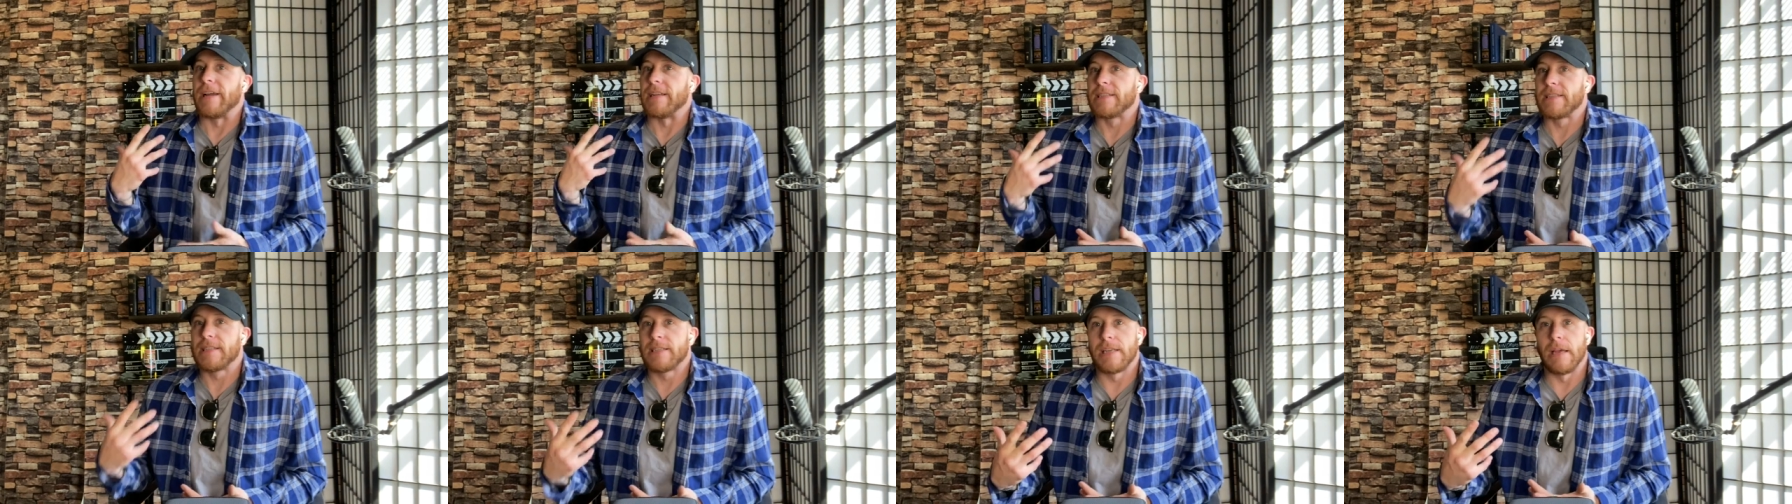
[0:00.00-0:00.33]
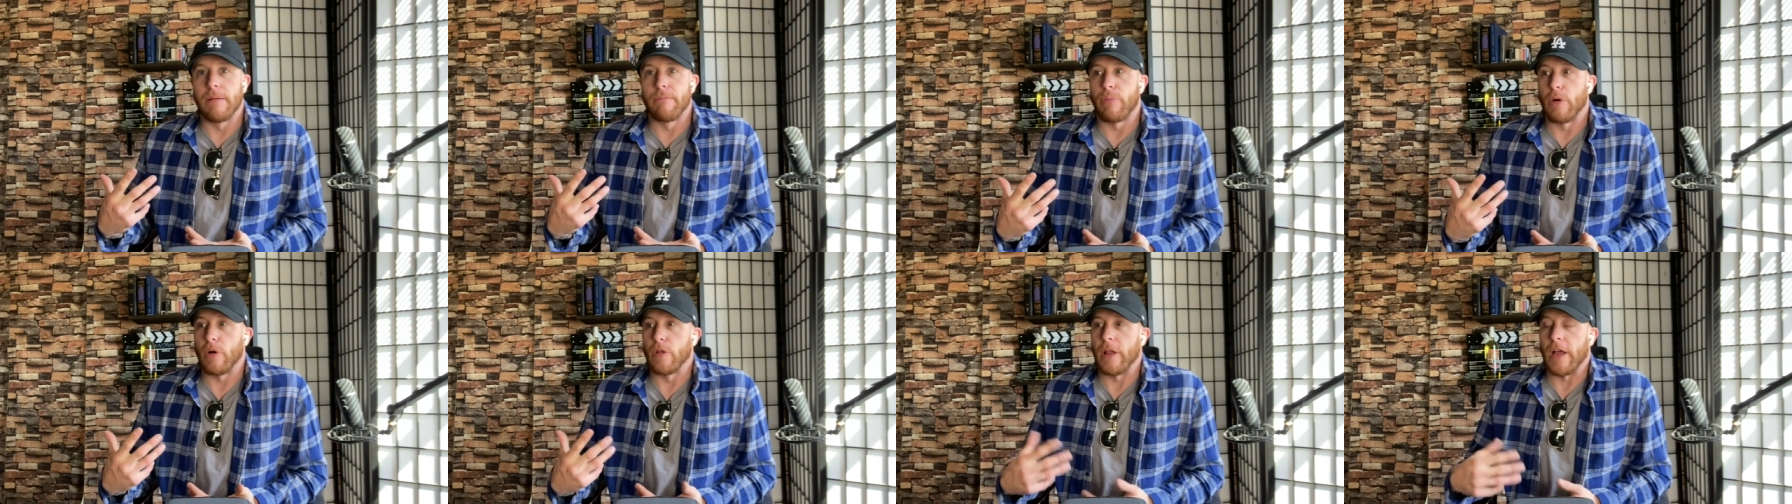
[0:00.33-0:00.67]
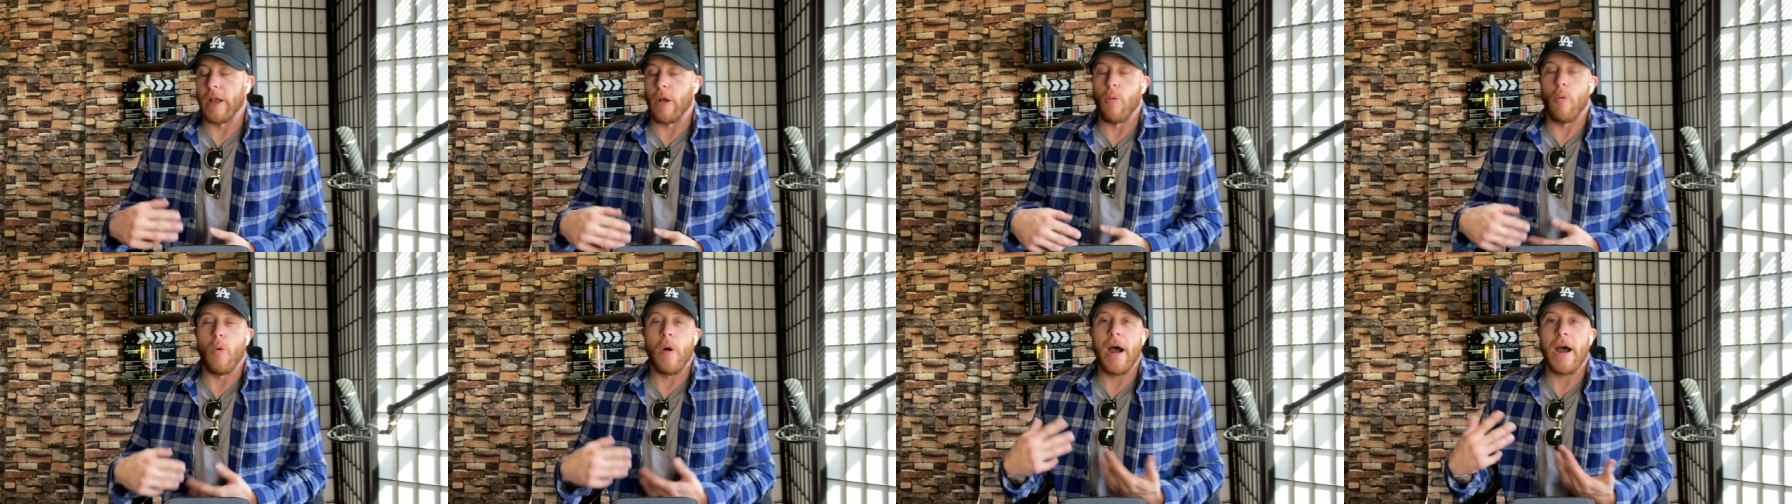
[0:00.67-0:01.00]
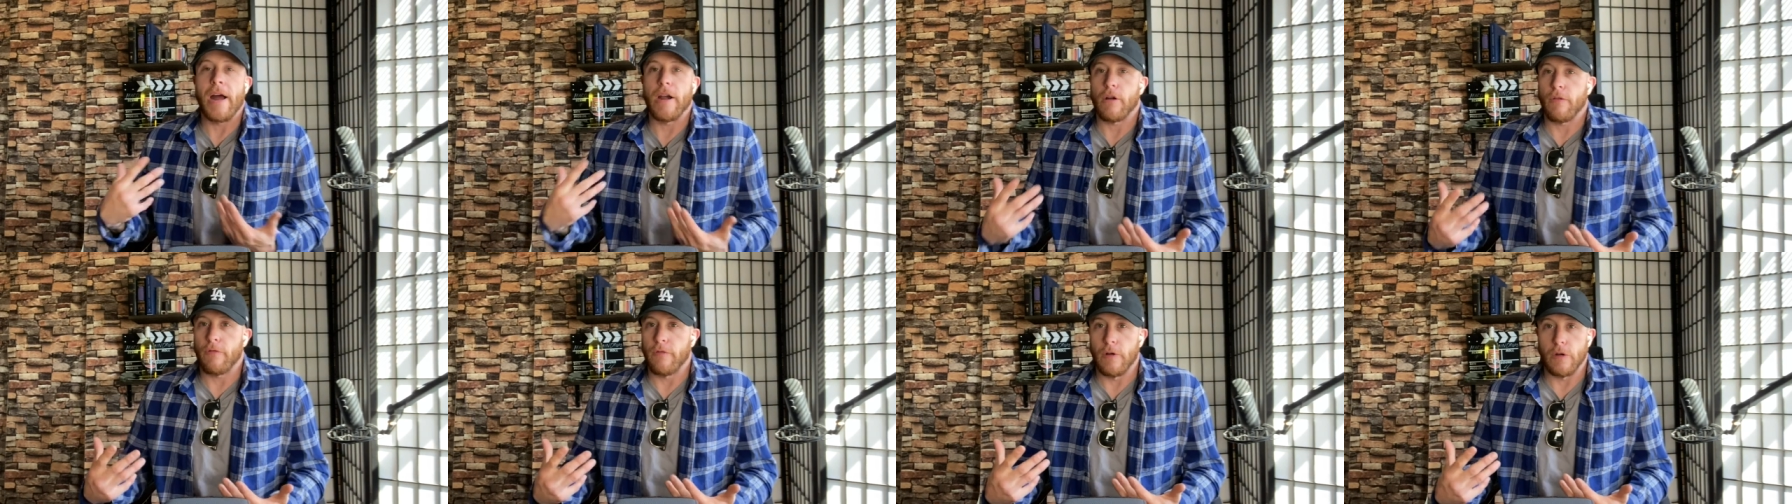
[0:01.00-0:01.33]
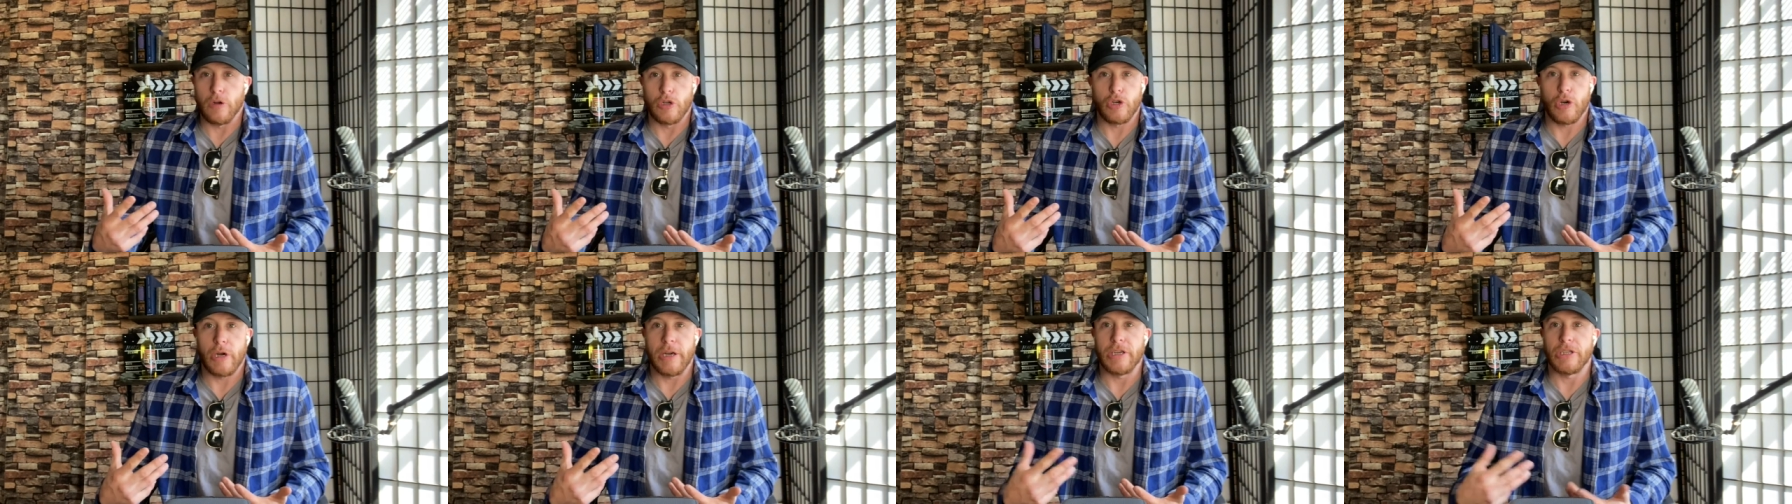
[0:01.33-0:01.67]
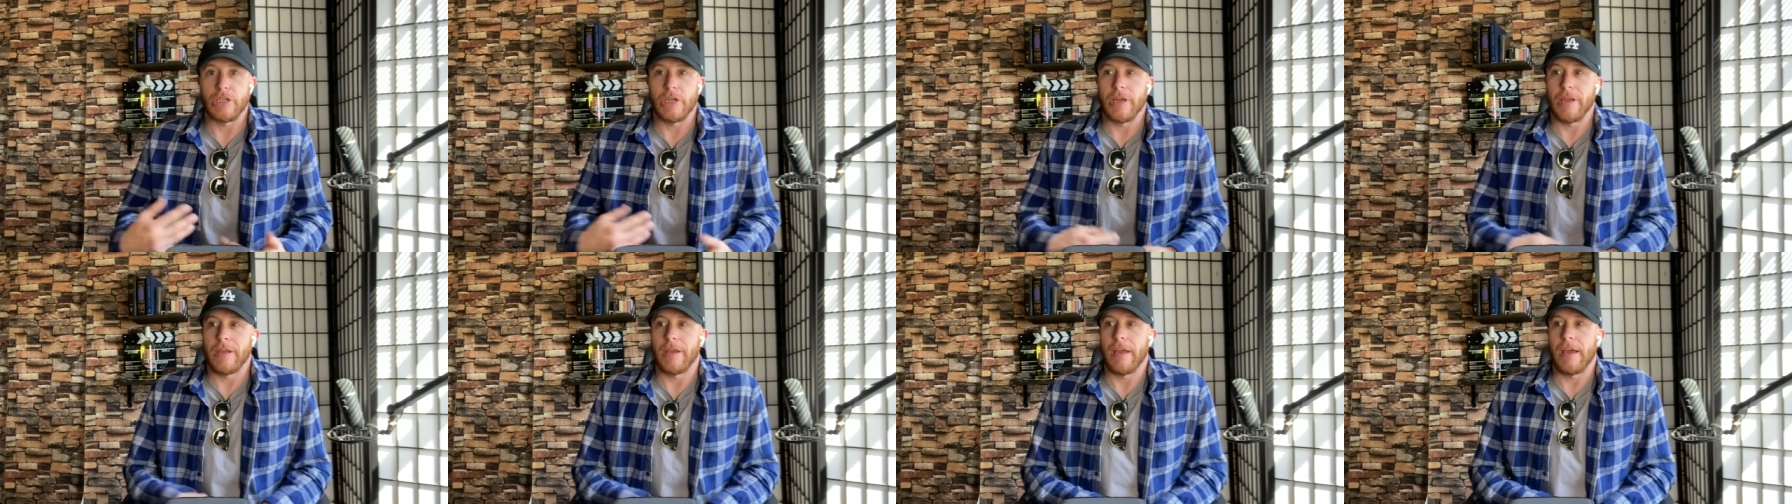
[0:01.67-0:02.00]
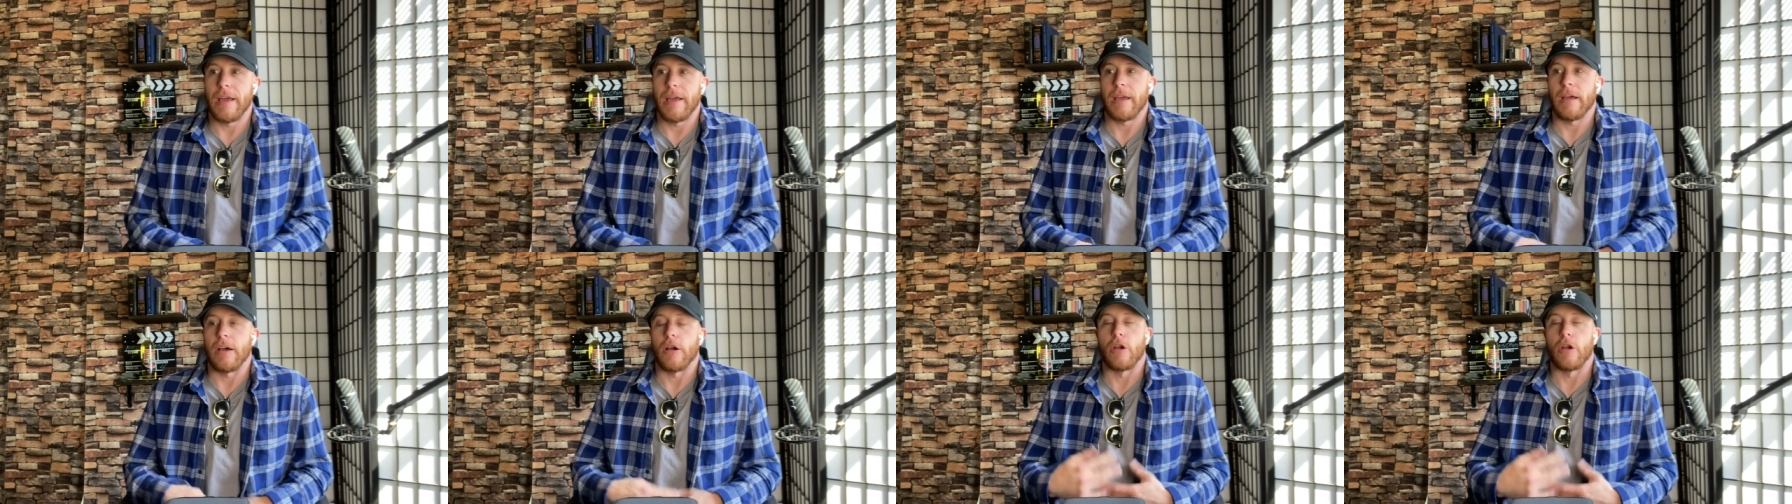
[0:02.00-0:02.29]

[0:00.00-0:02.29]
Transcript: simple like water filtration kit,